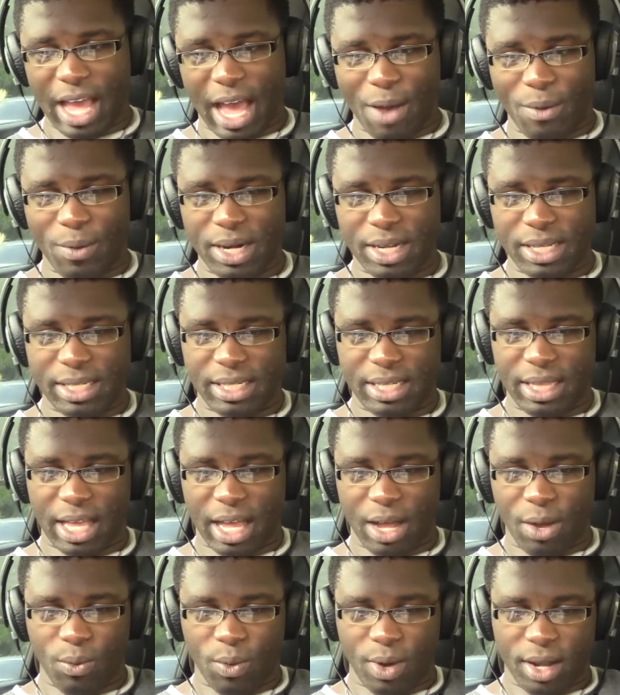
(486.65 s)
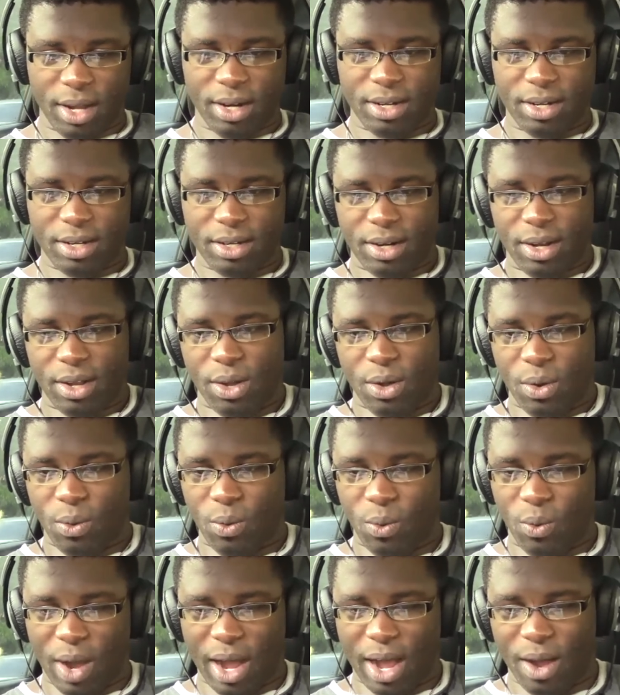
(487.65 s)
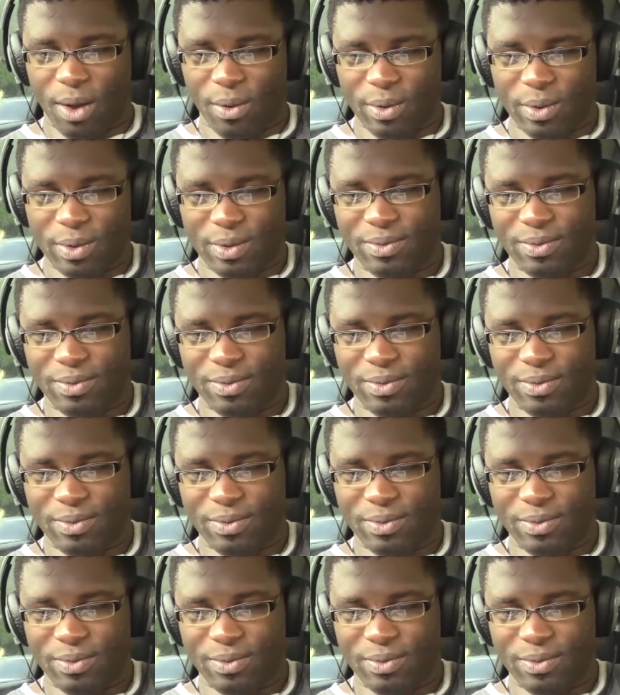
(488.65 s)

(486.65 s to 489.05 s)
I want to see that one. Wow.